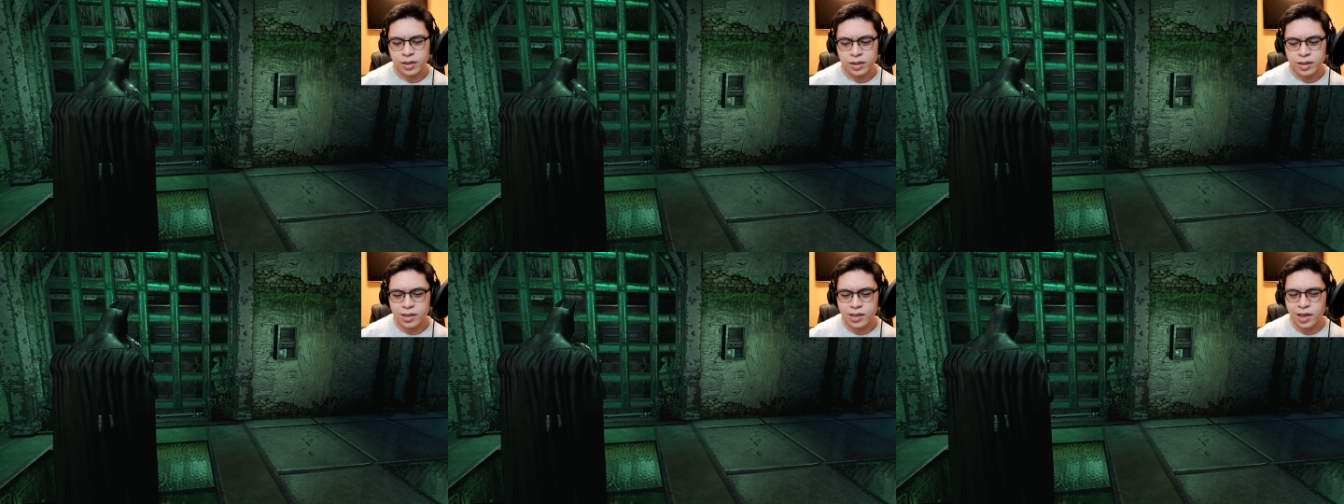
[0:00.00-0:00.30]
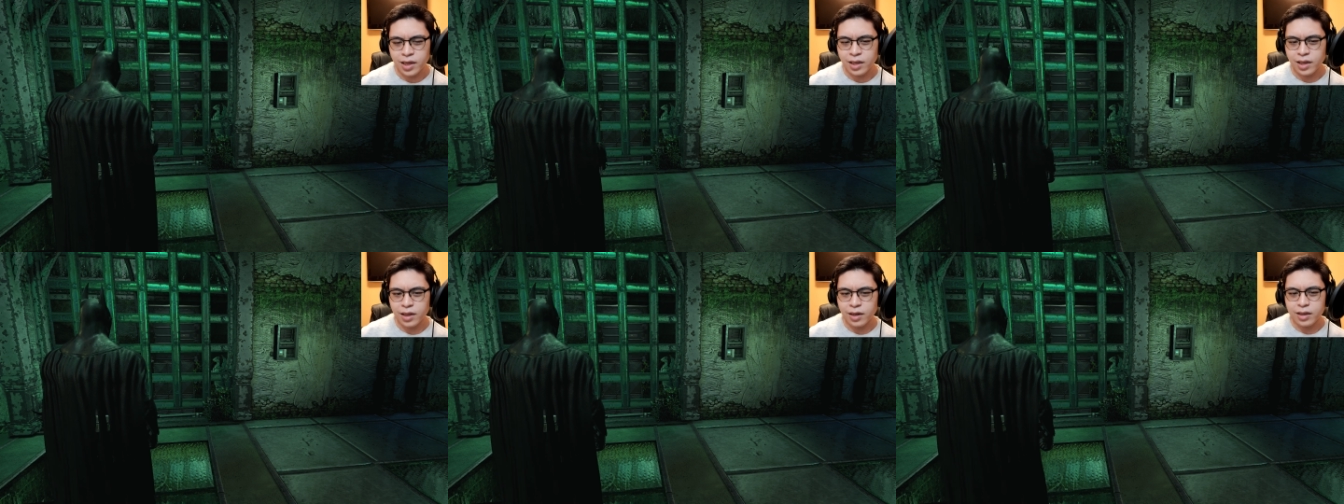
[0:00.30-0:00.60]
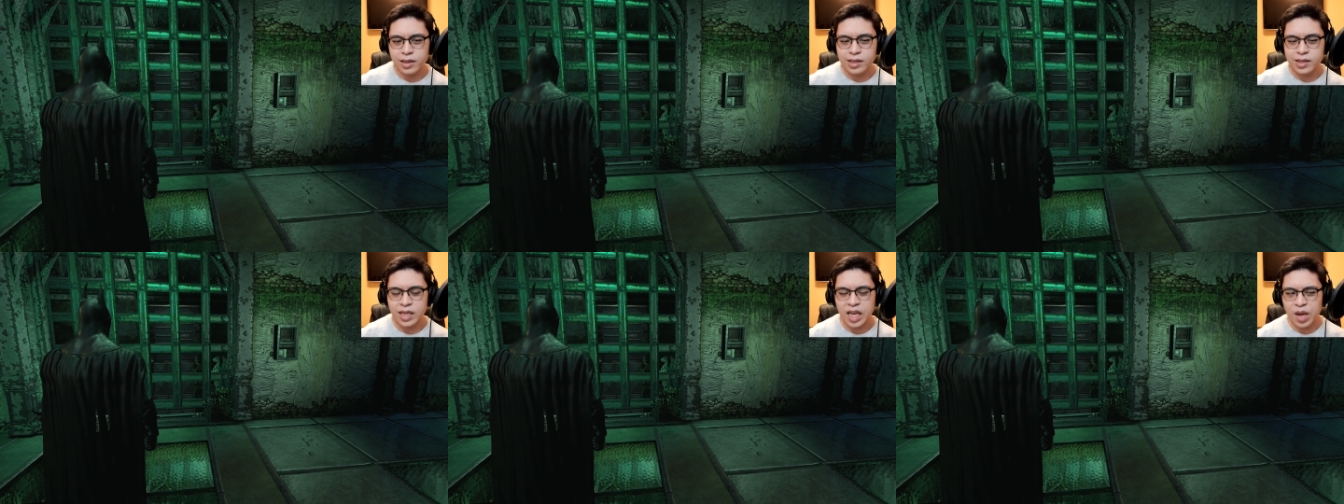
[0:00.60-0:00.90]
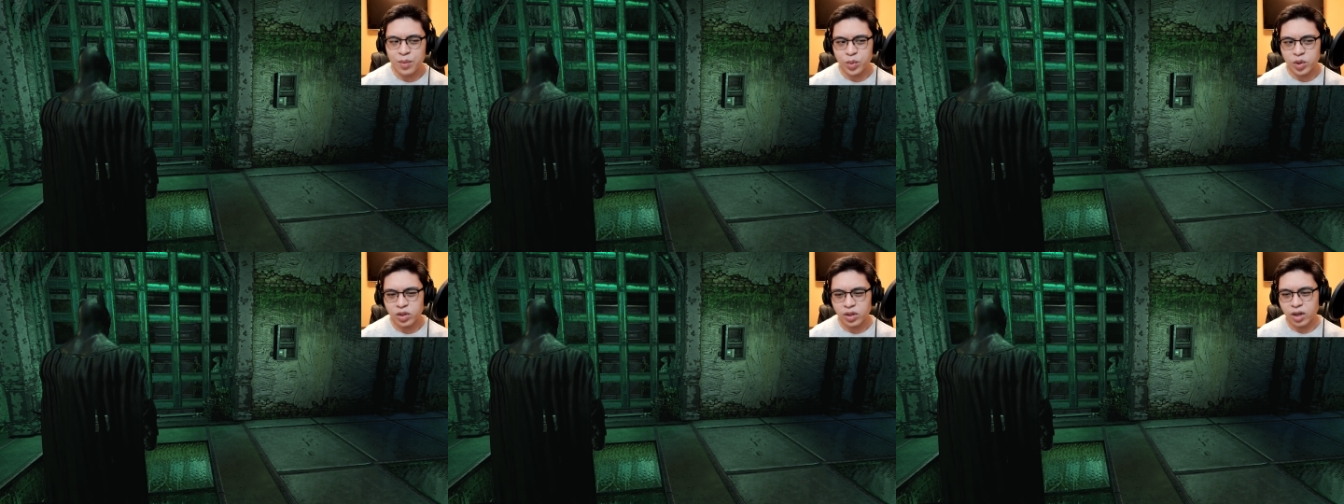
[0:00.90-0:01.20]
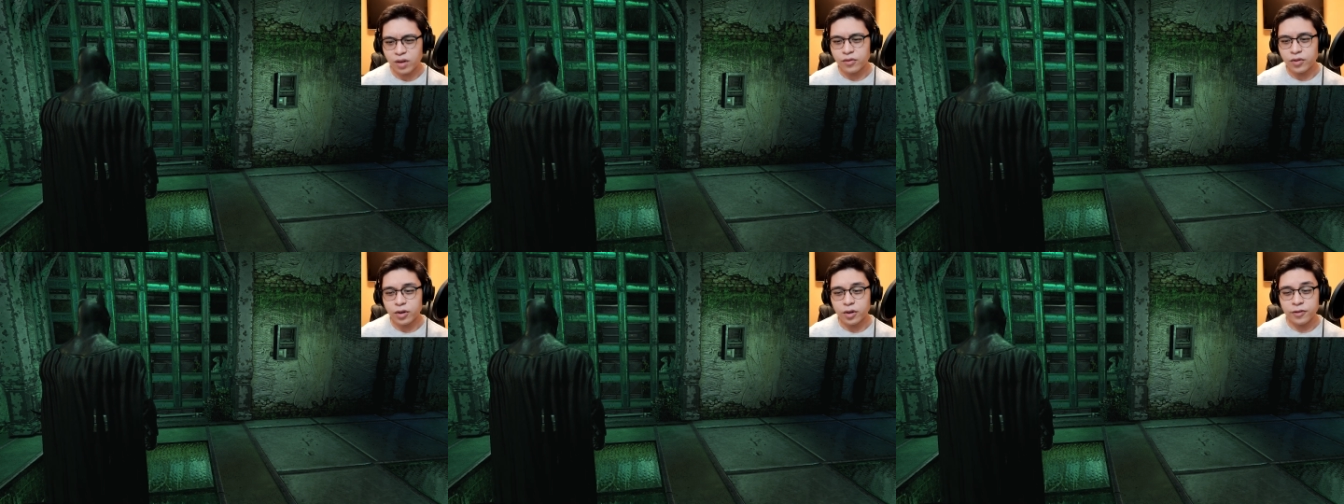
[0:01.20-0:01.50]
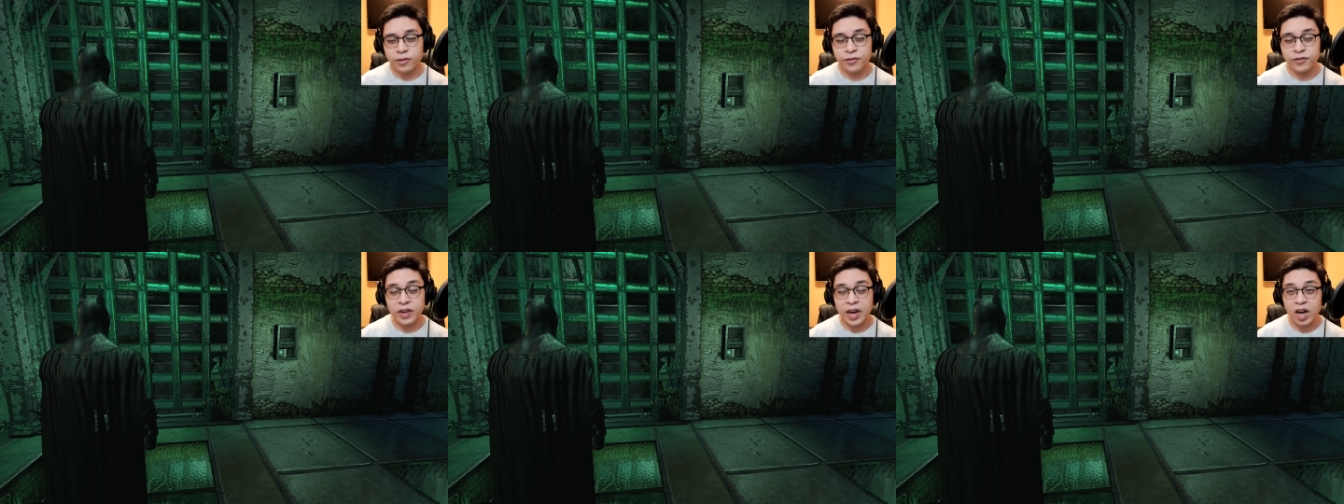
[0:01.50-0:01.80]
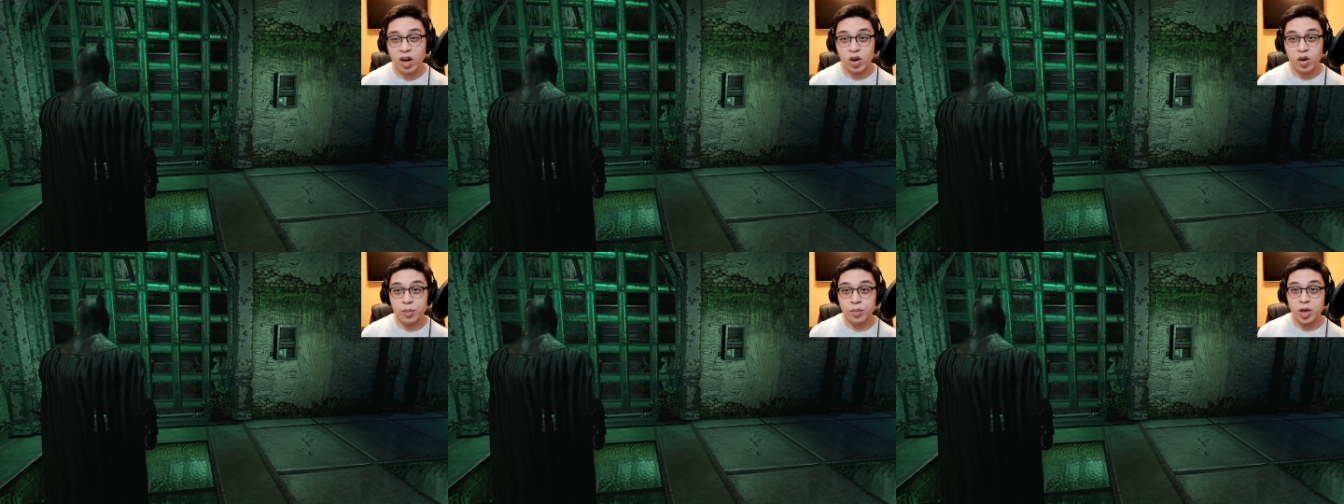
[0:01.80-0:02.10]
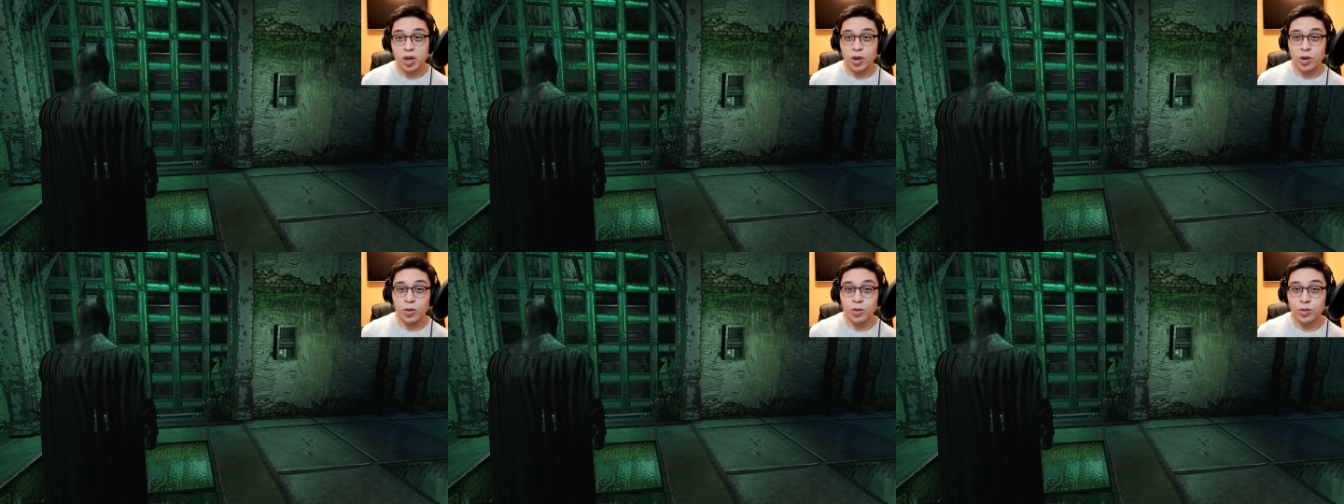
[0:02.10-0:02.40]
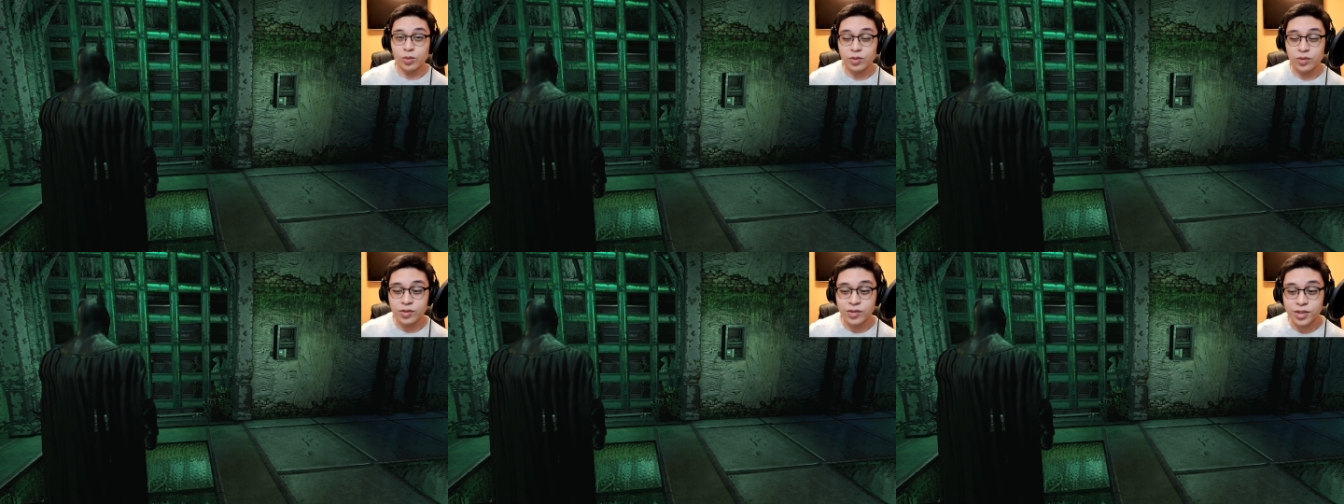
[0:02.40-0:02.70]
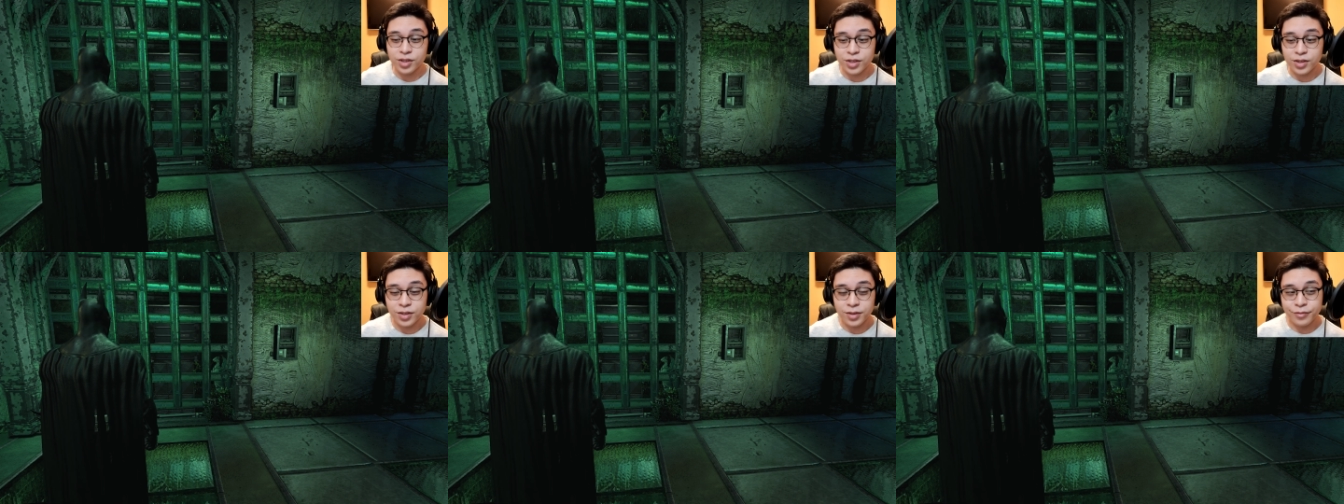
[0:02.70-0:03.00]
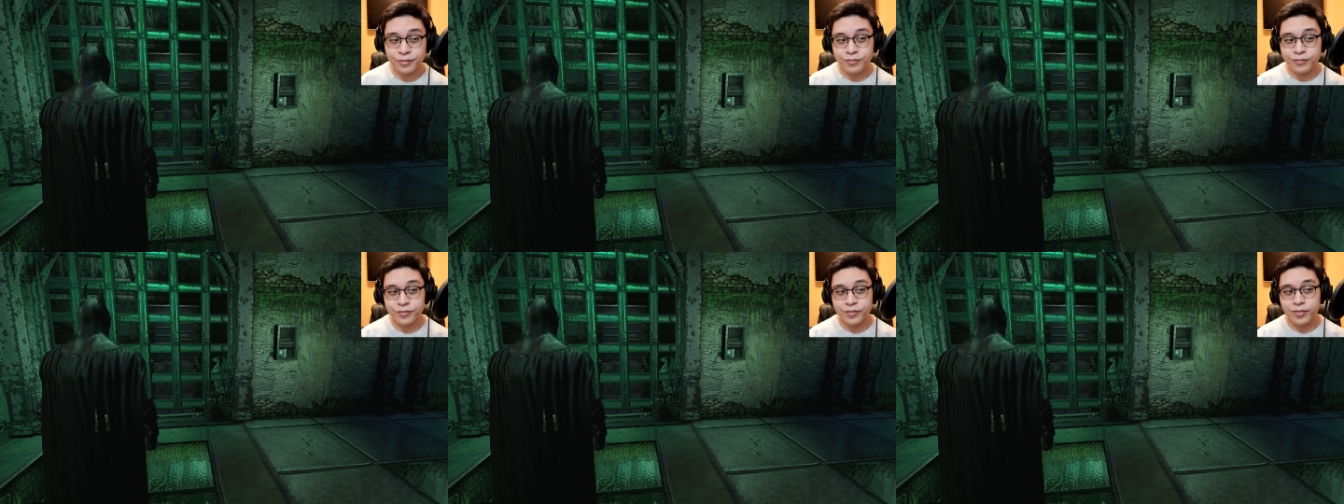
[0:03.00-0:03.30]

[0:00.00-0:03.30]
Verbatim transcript: This guy got a sample of her pheromones.